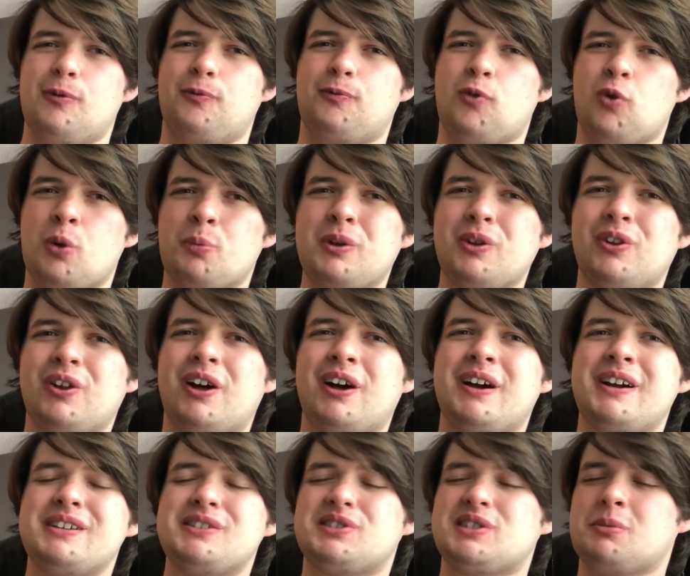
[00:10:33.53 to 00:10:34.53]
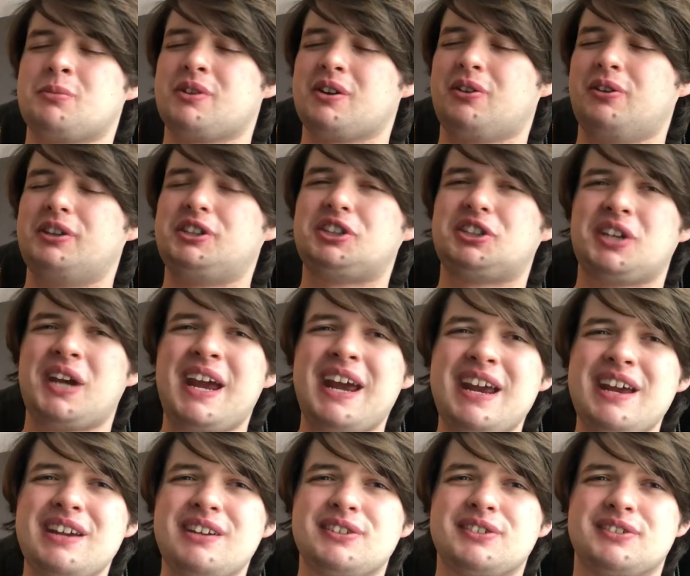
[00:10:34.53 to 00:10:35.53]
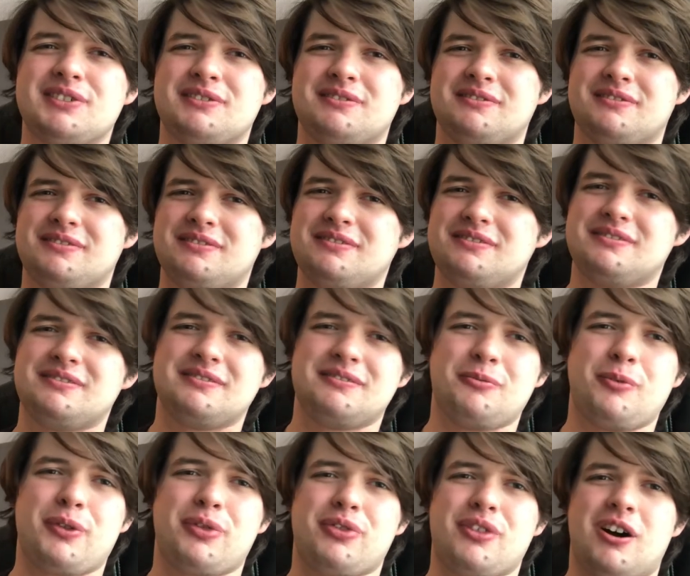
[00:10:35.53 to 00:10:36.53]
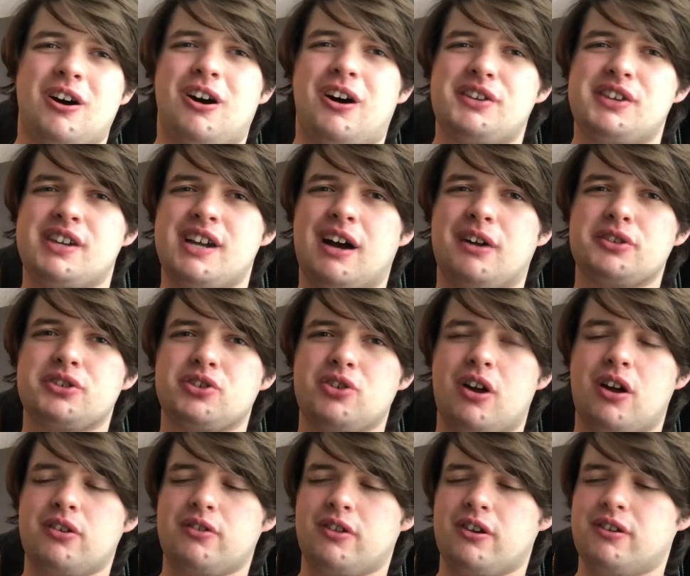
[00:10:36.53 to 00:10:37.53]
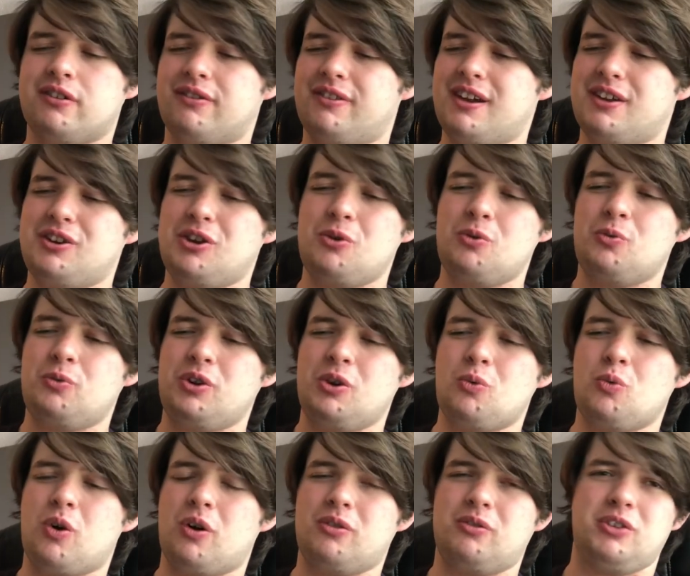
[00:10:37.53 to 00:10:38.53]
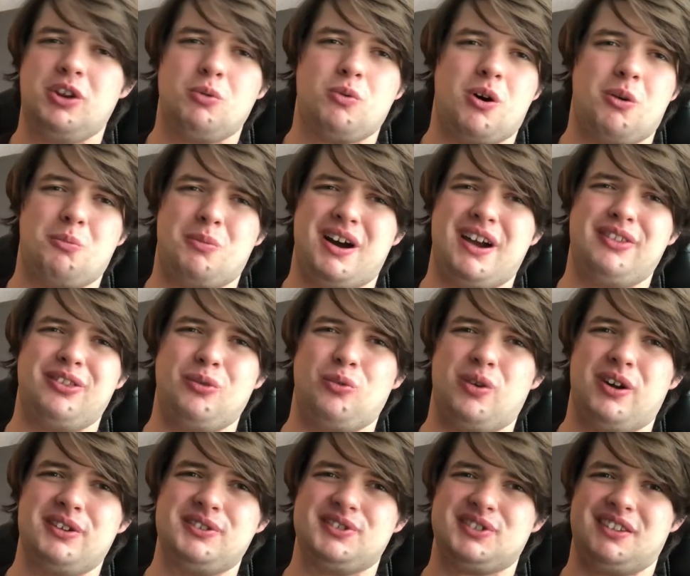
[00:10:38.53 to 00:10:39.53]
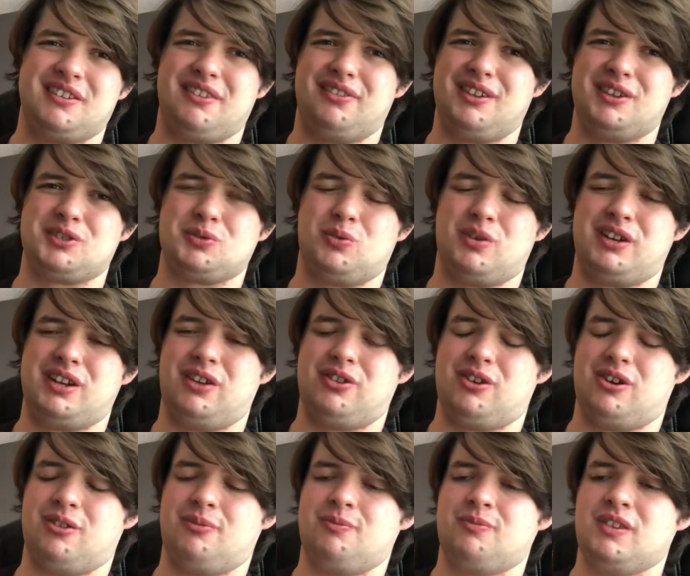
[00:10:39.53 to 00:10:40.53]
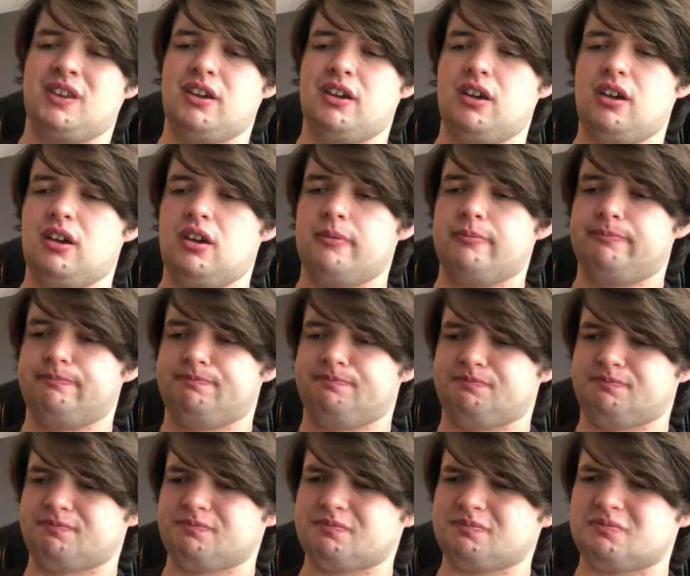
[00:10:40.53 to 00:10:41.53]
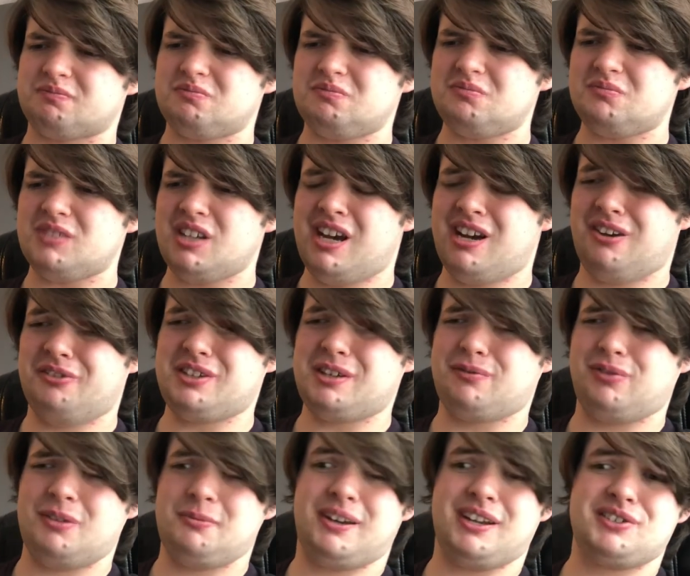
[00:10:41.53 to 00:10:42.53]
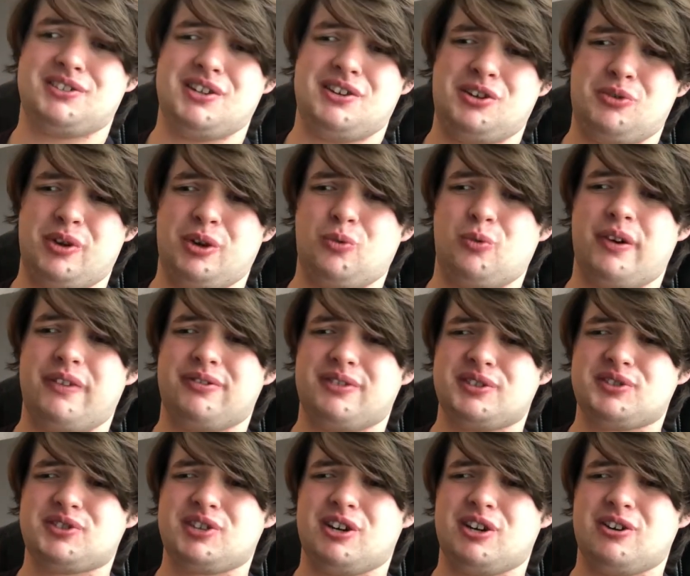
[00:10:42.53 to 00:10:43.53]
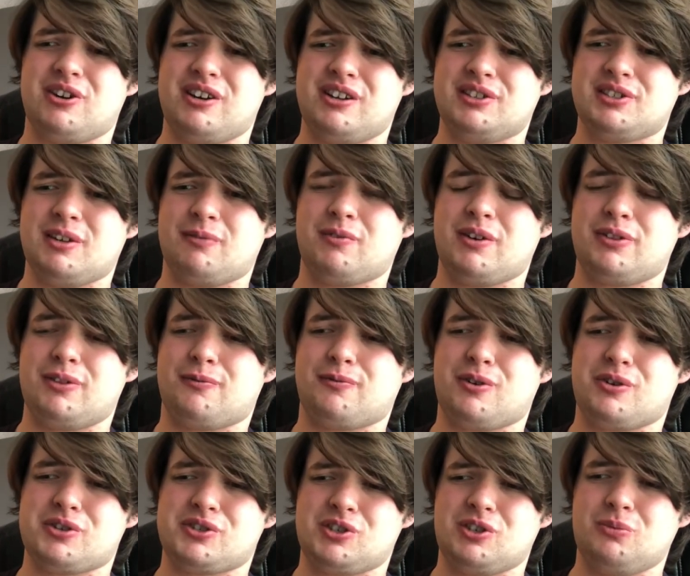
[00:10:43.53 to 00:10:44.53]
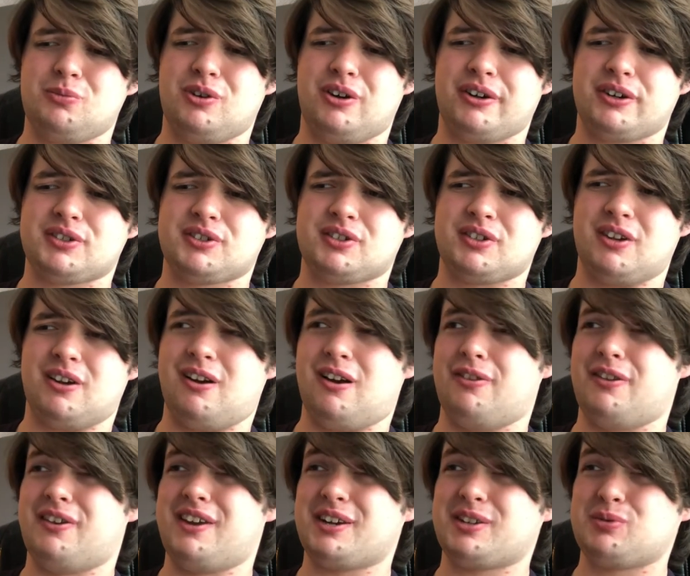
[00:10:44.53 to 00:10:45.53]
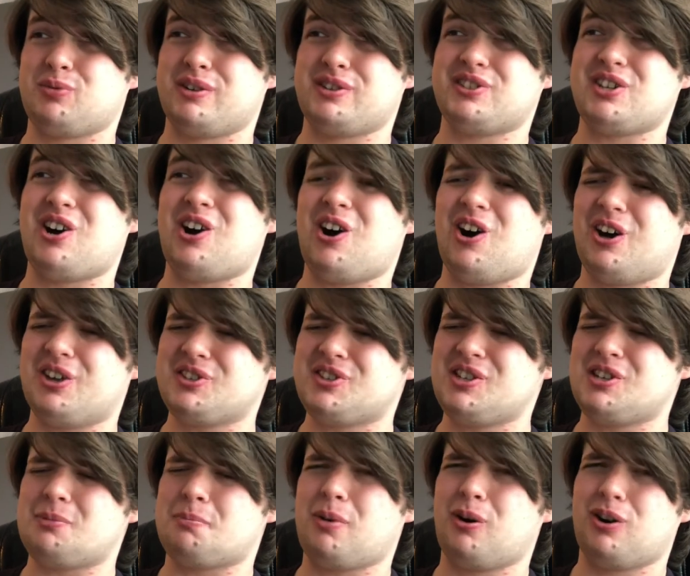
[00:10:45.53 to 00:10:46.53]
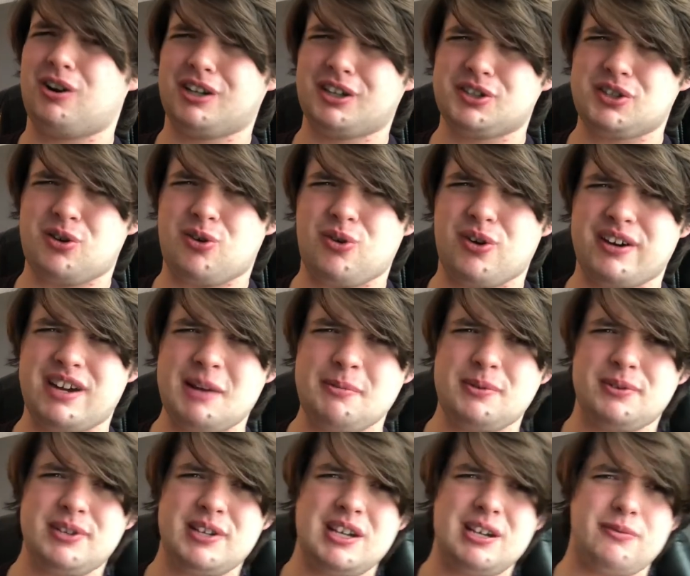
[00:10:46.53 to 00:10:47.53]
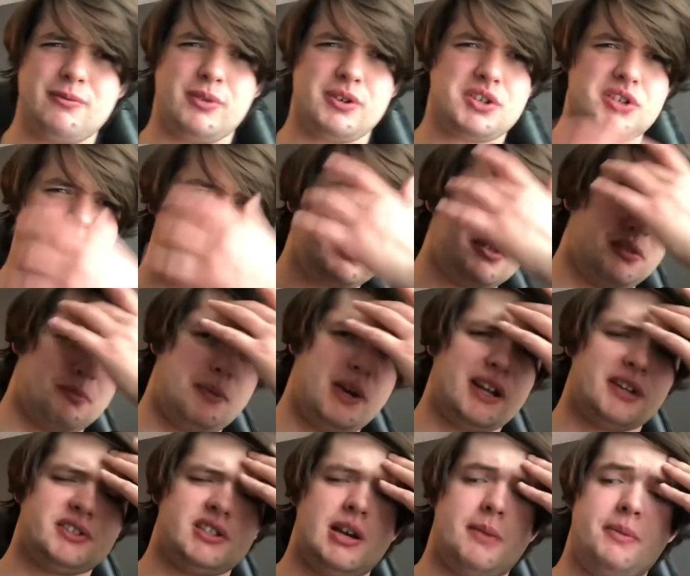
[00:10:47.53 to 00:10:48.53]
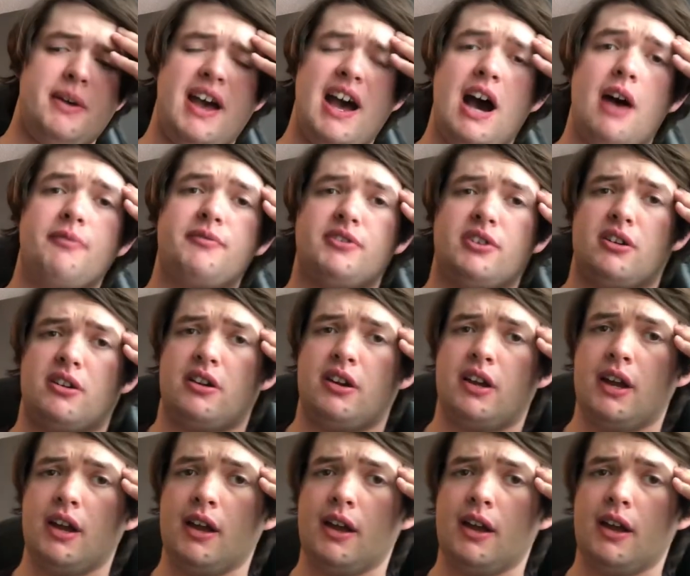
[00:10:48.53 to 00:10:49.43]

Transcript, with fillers: formula and some of the cliches with the haunted house genre, then you you won't you won't mind the ones and then this one either. And I'll definitely be continuing with the series. I've read the first two books. Uh, the next one is Haunted Purgatory, I believe, which picks up after